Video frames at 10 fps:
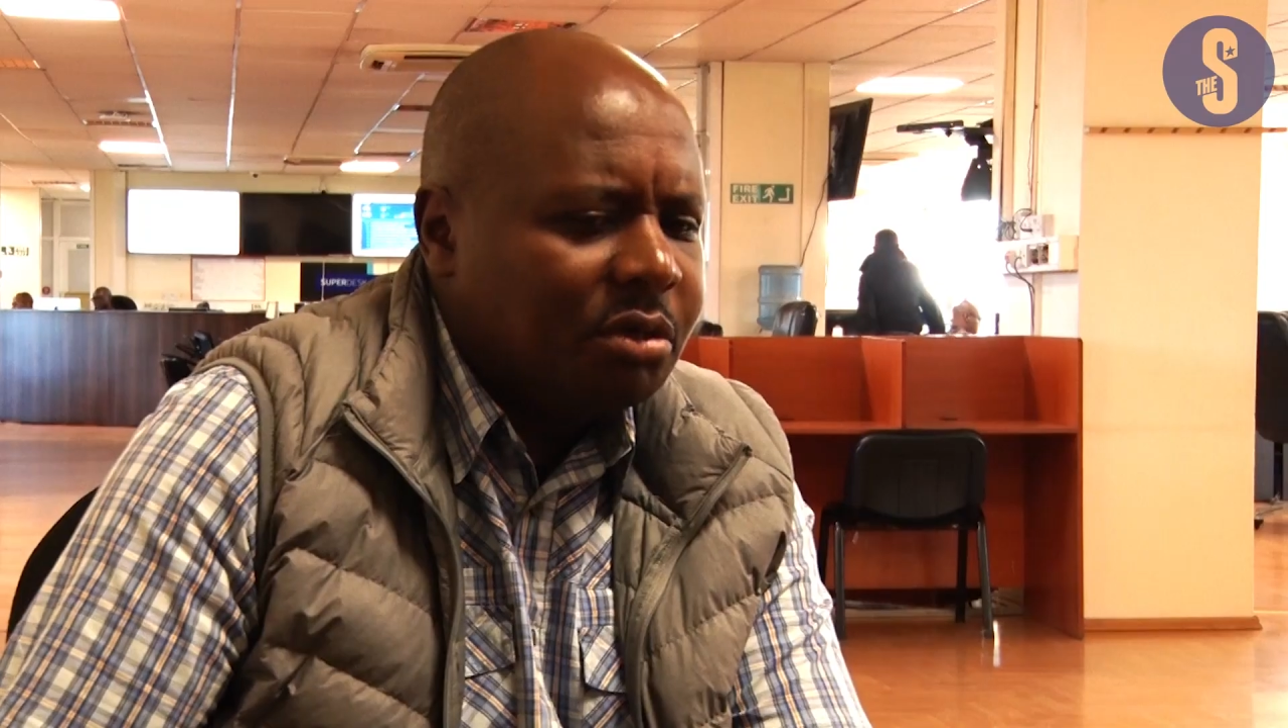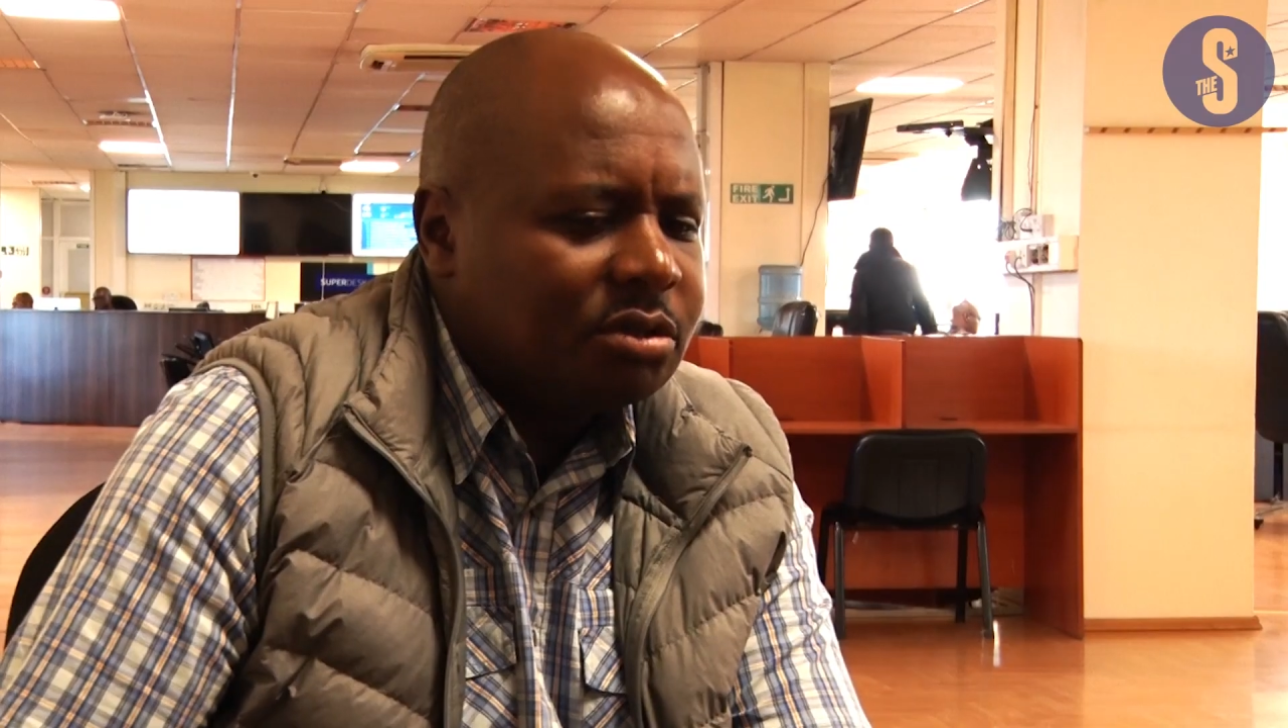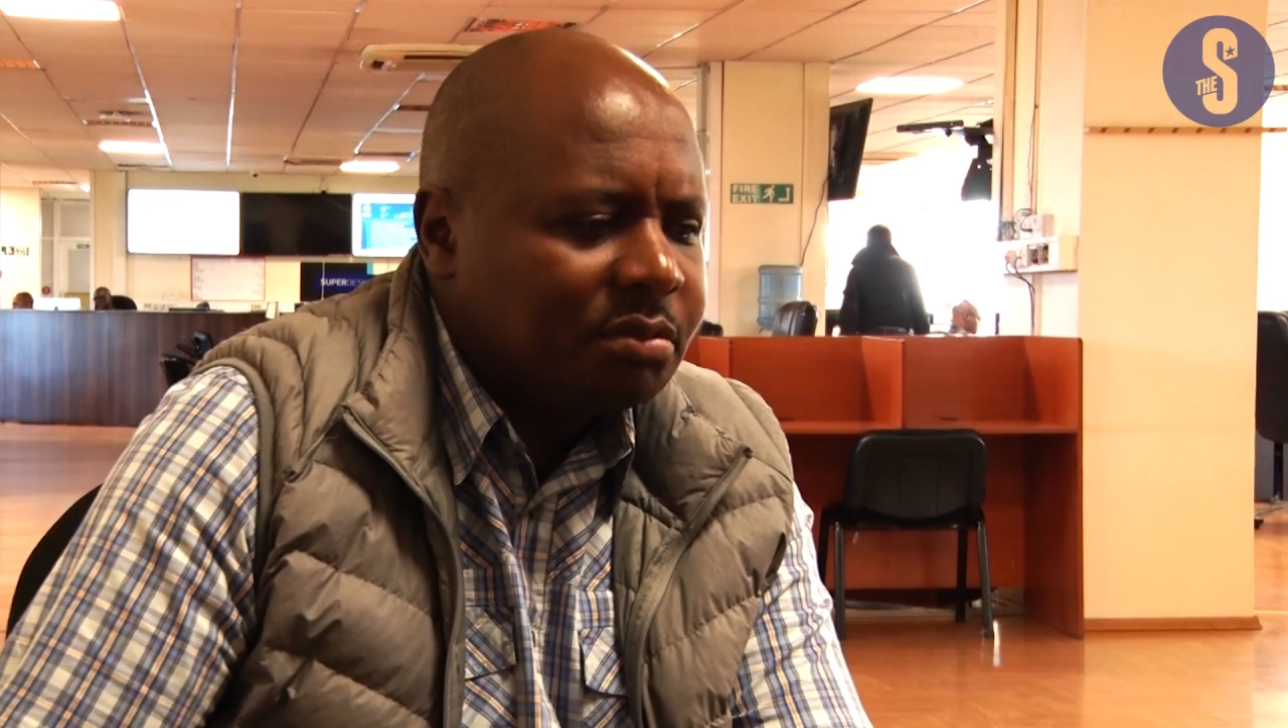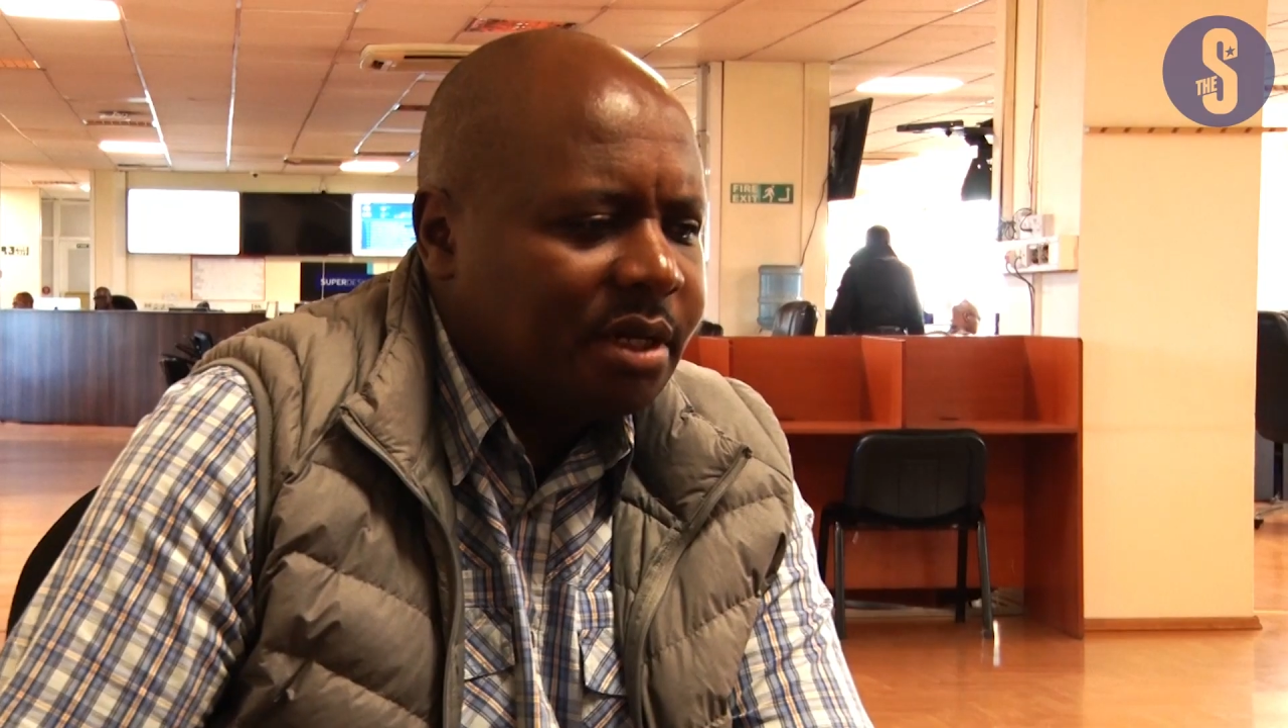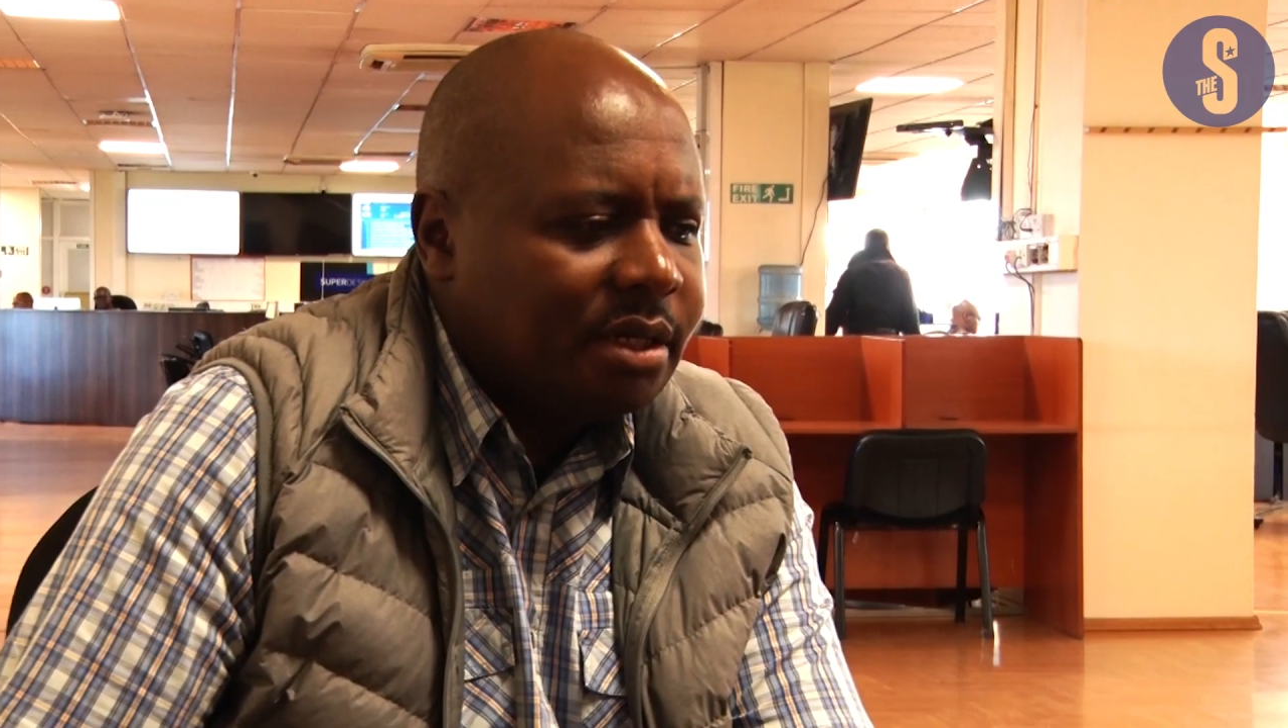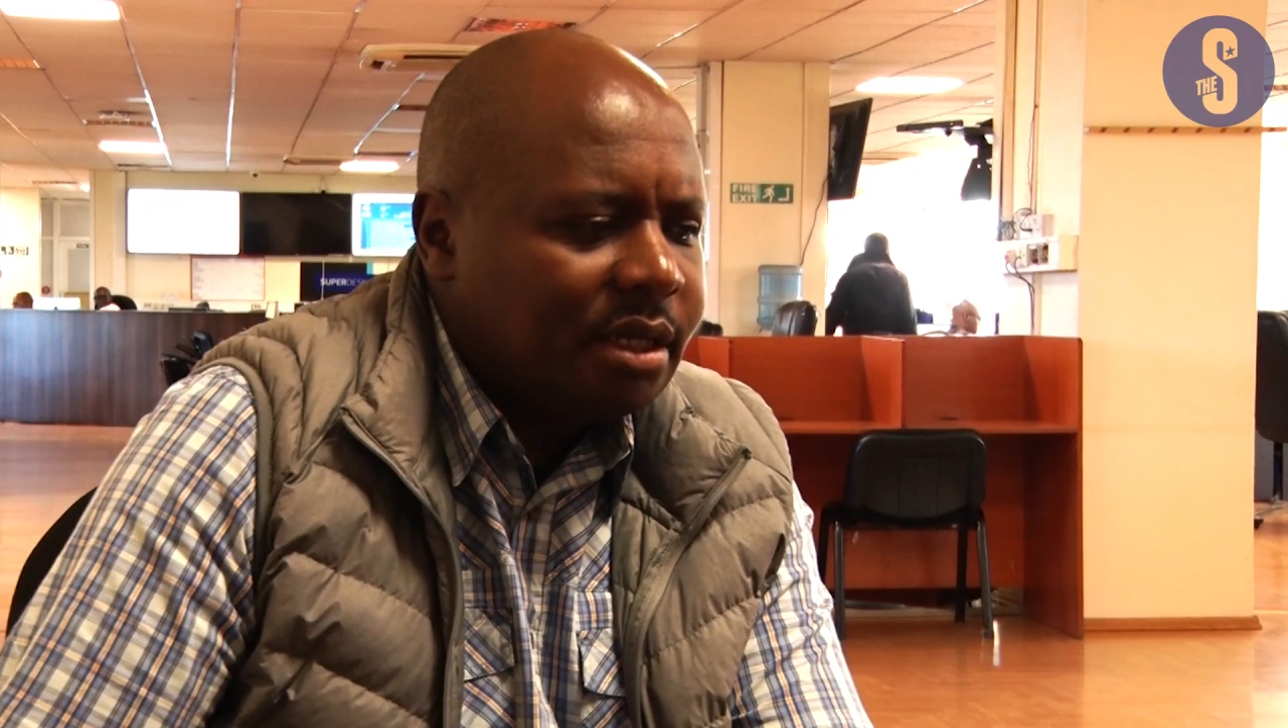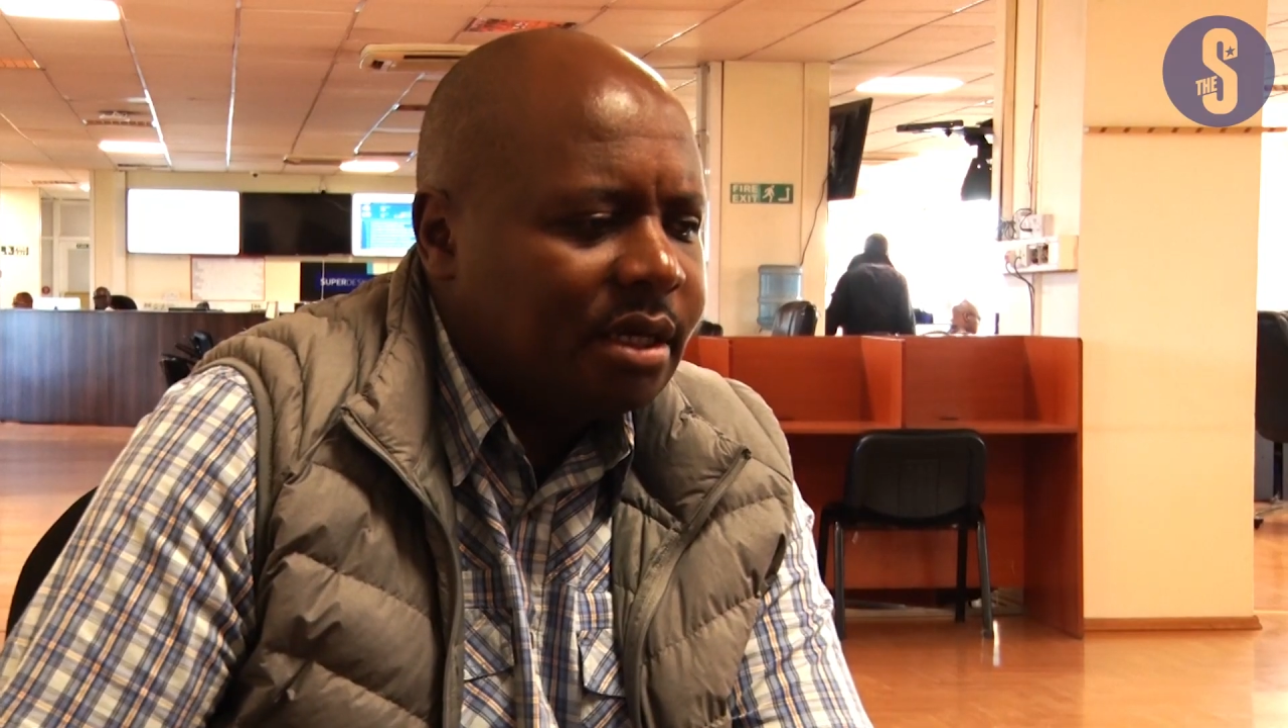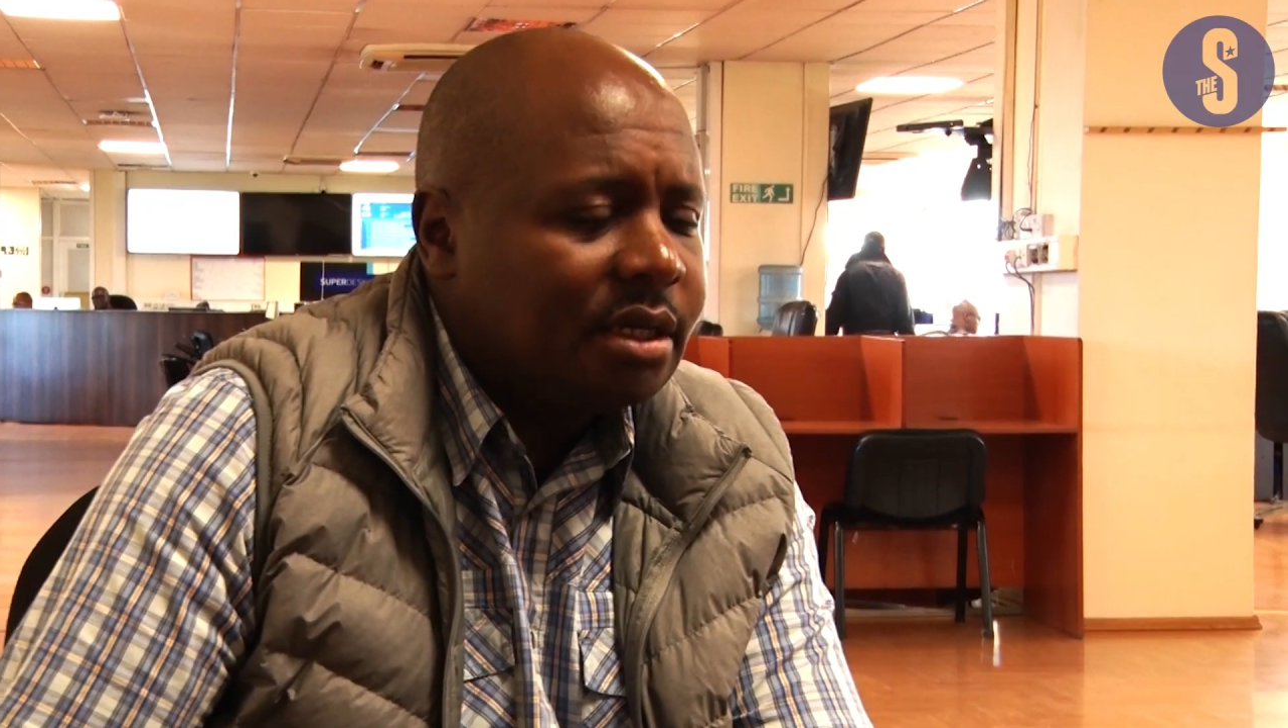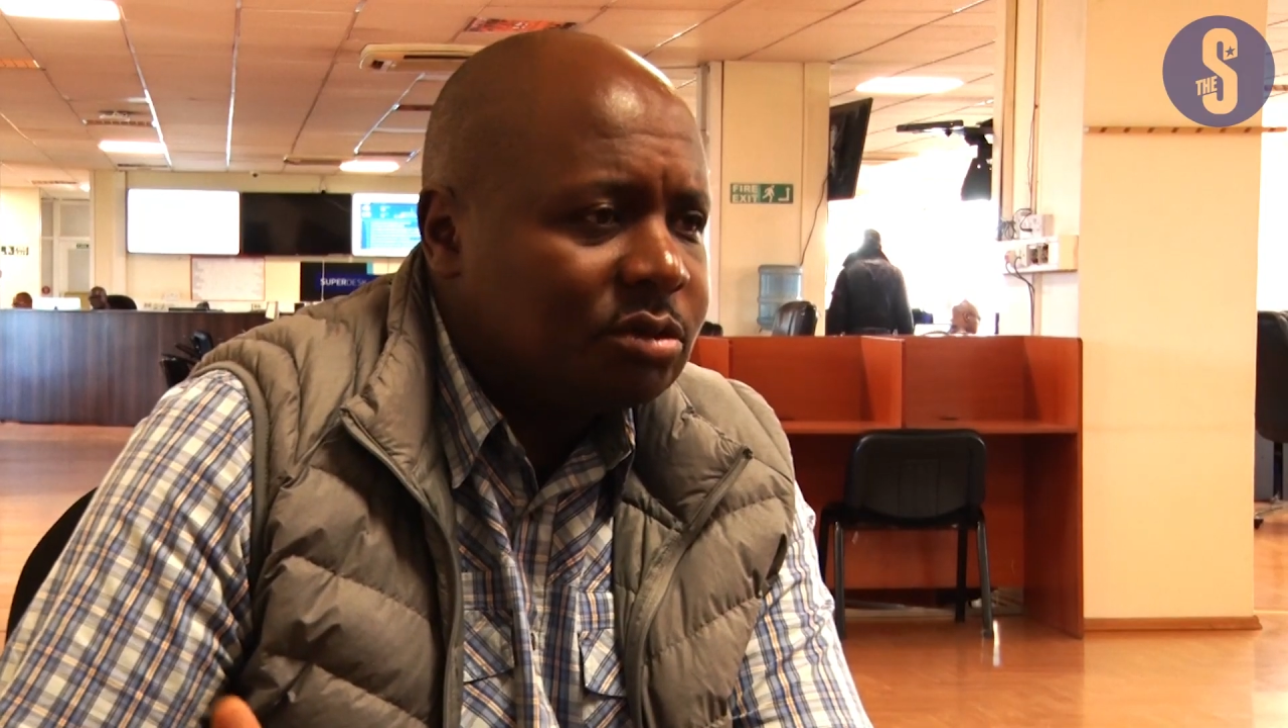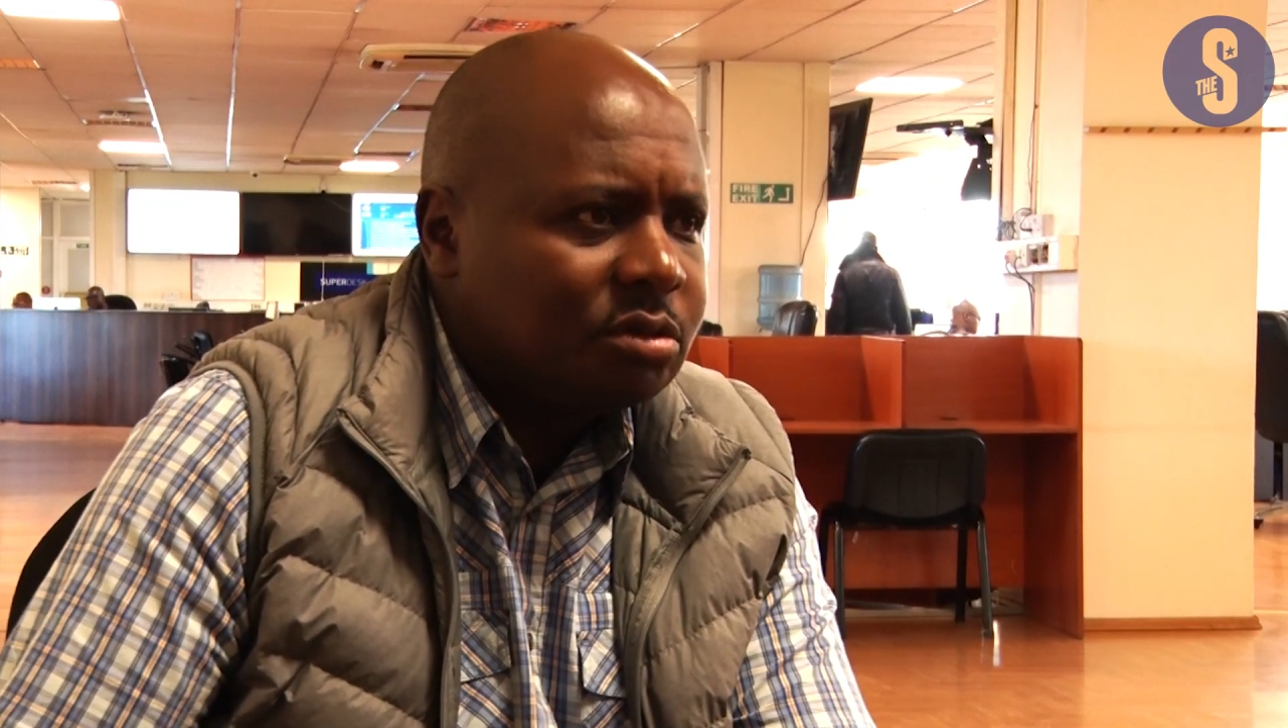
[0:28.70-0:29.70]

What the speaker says: bottom line here is